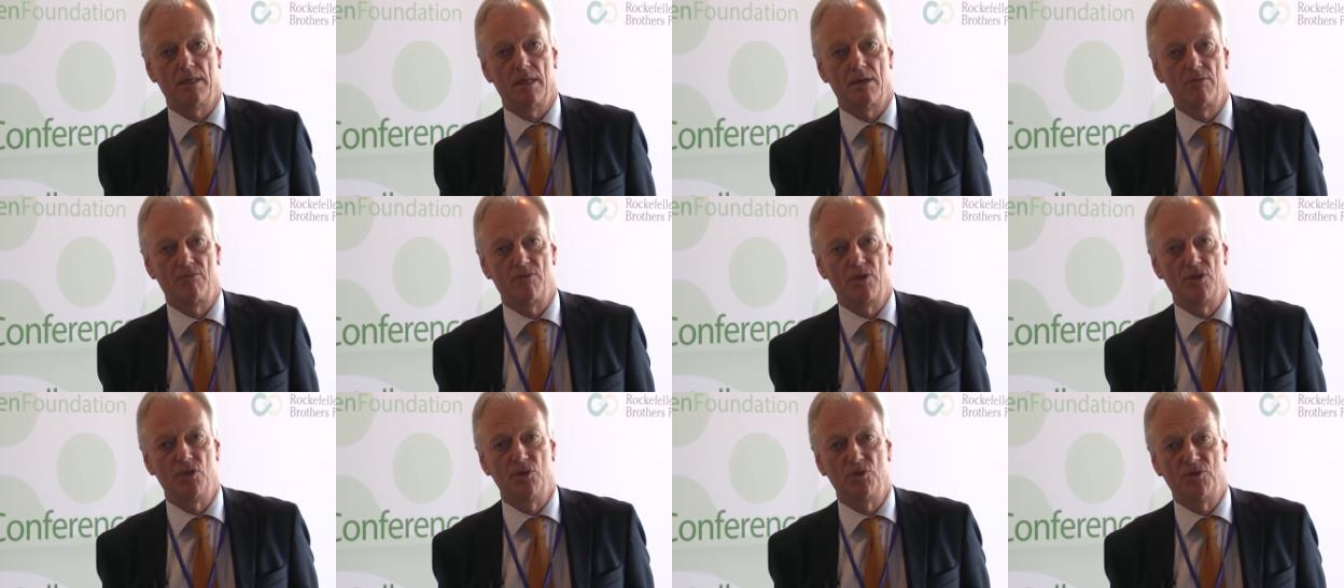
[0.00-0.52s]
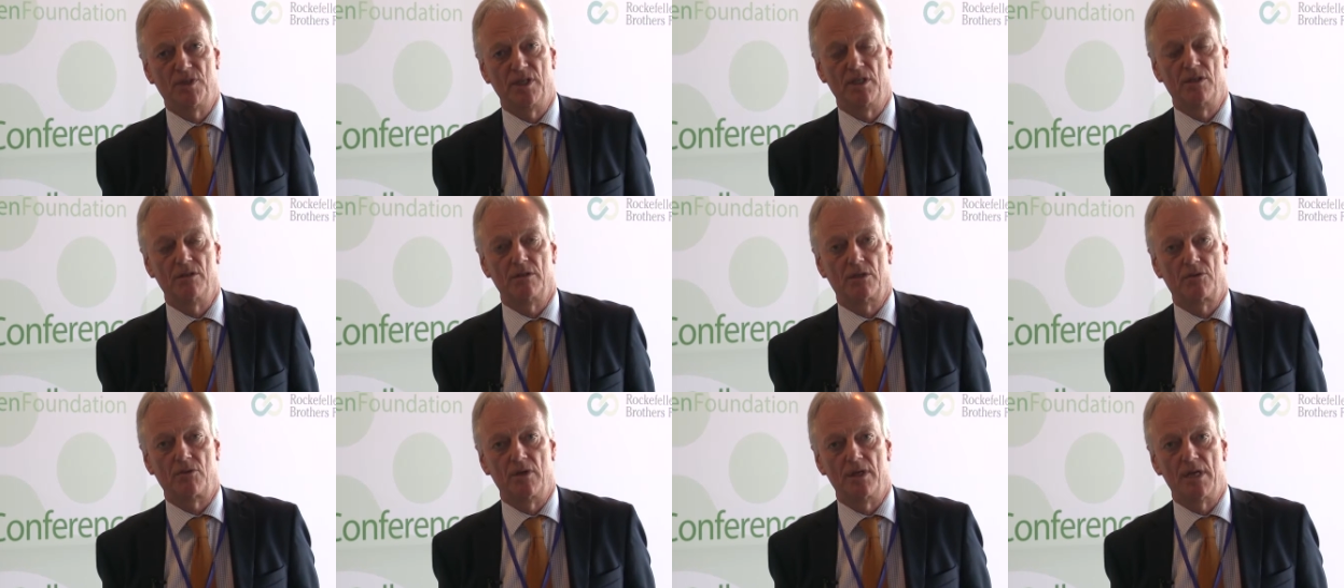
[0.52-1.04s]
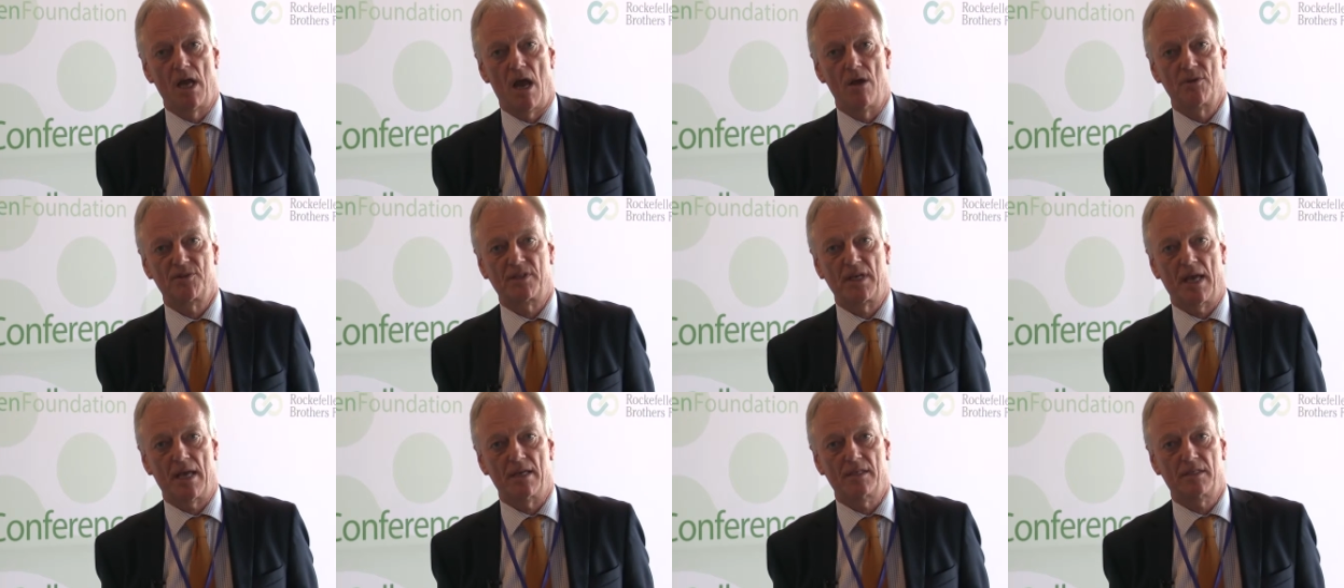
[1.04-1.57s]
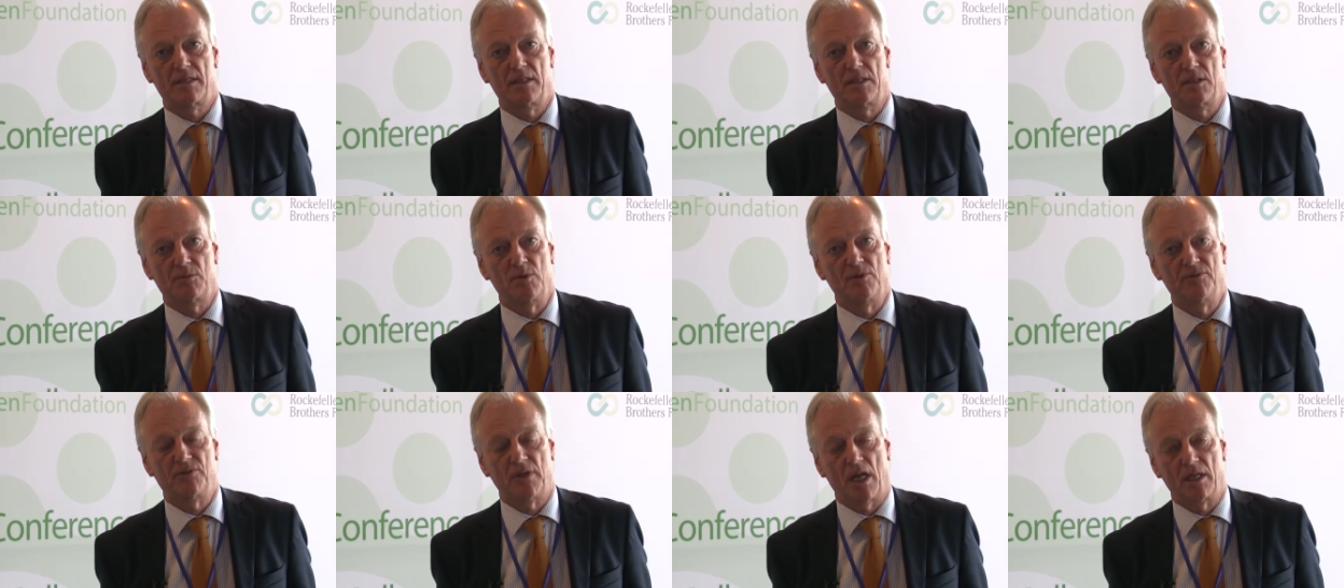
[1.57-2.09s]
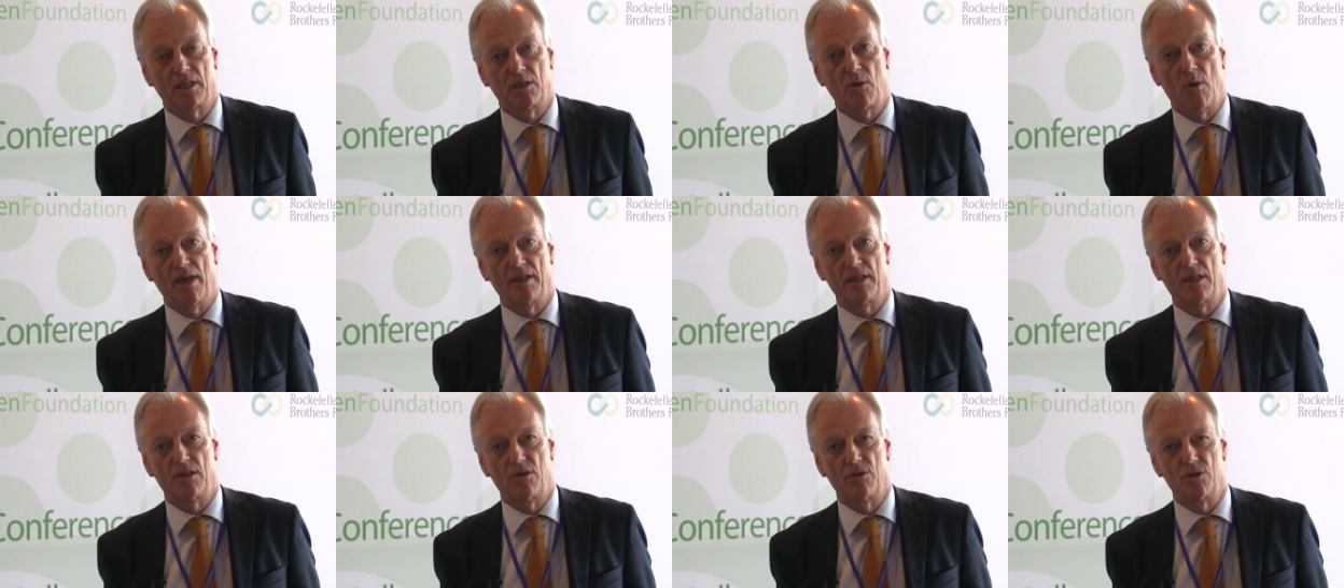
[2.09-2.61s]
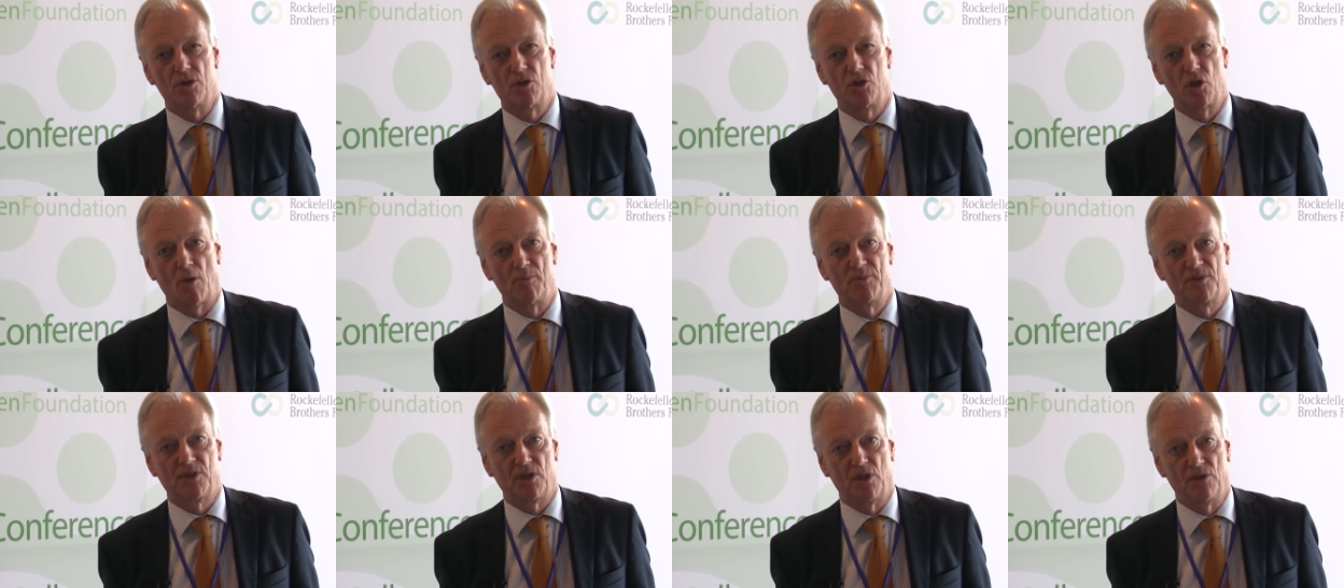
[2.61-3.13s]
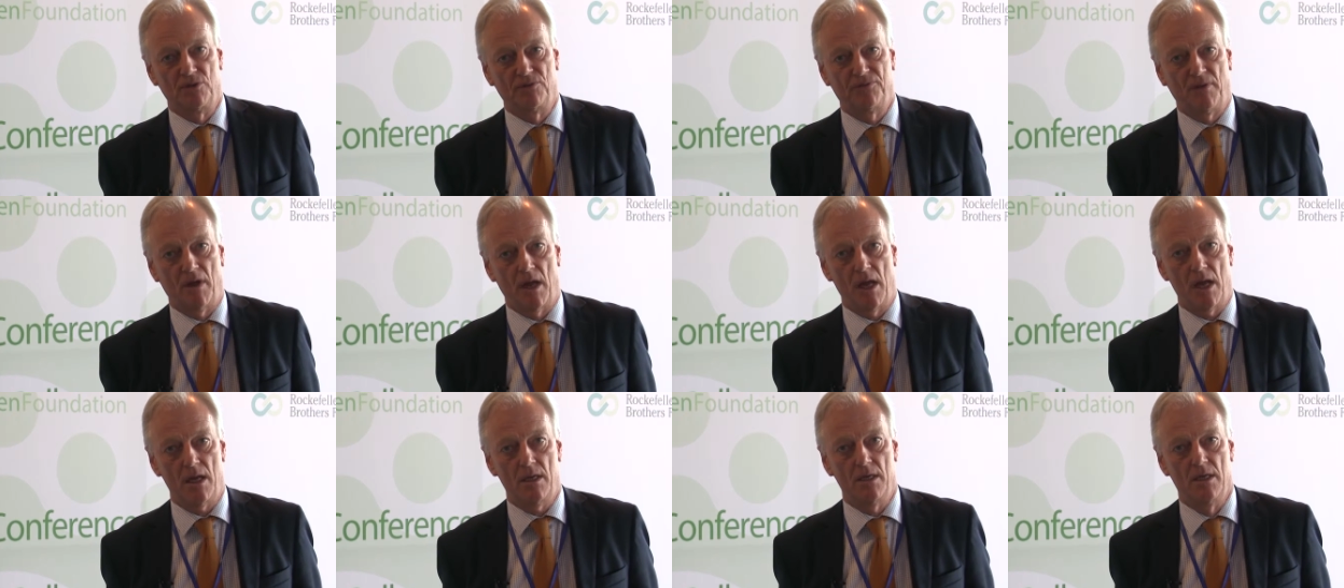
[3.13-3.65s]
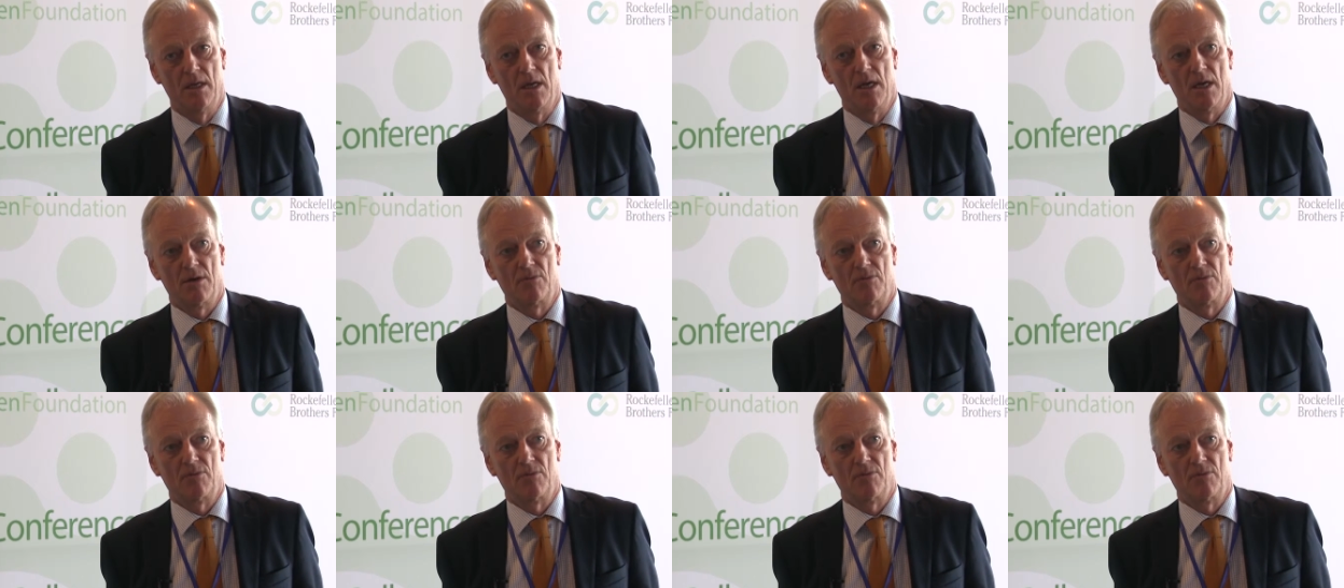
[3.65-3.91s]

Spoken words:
reducing greenhouse gases, we've done quite a good job so far,